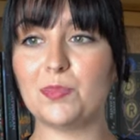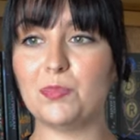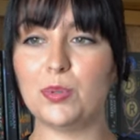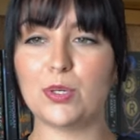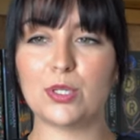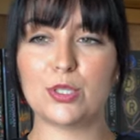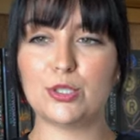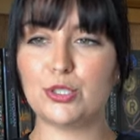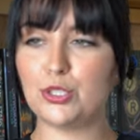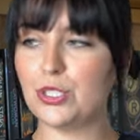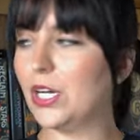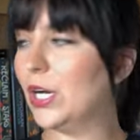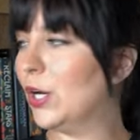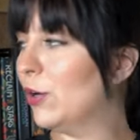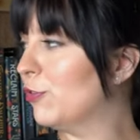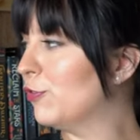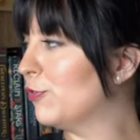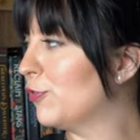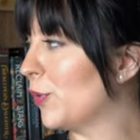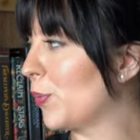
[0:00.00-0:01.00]

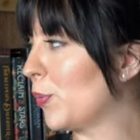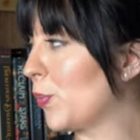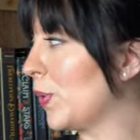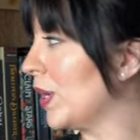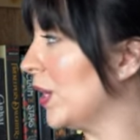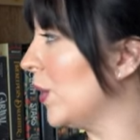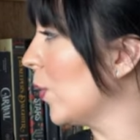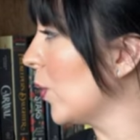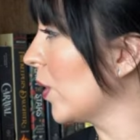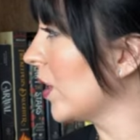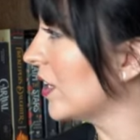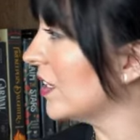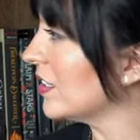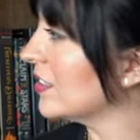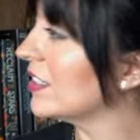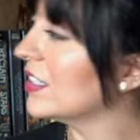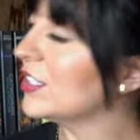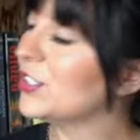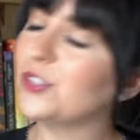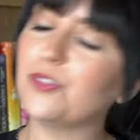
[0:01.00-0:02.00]
bookshelf
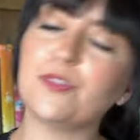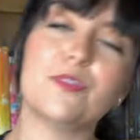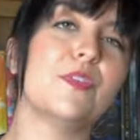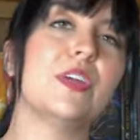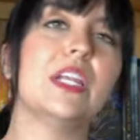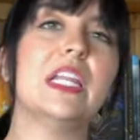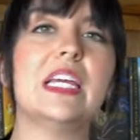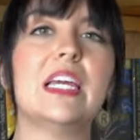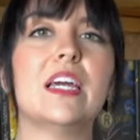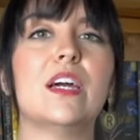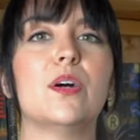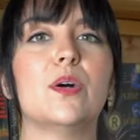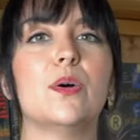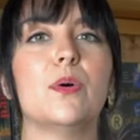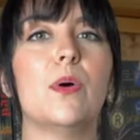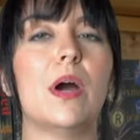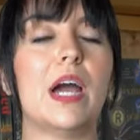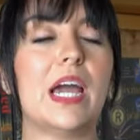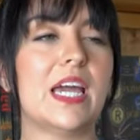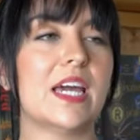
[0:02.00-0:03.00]
reorganization
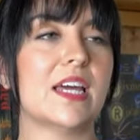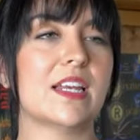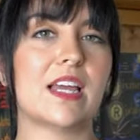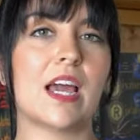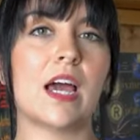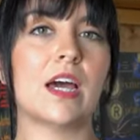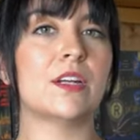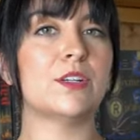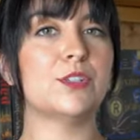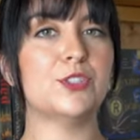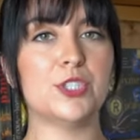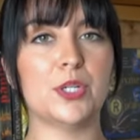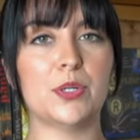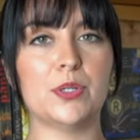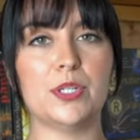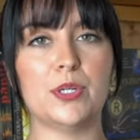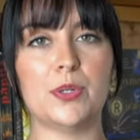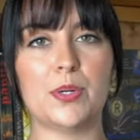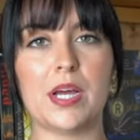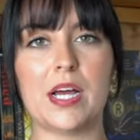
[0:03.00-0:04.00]
video and kind of
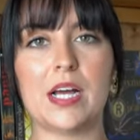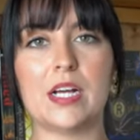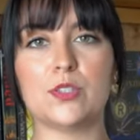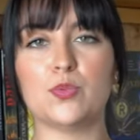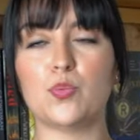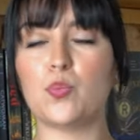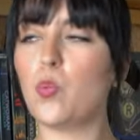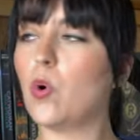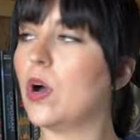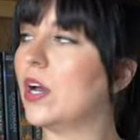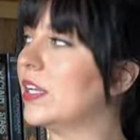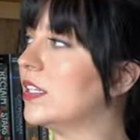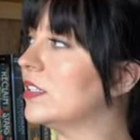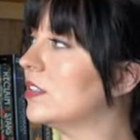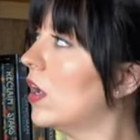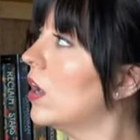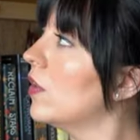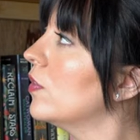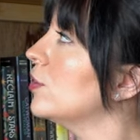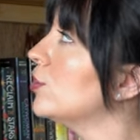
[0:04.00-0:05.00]
showing you guys what is
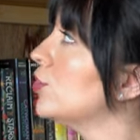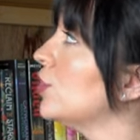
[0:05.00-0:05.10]
on the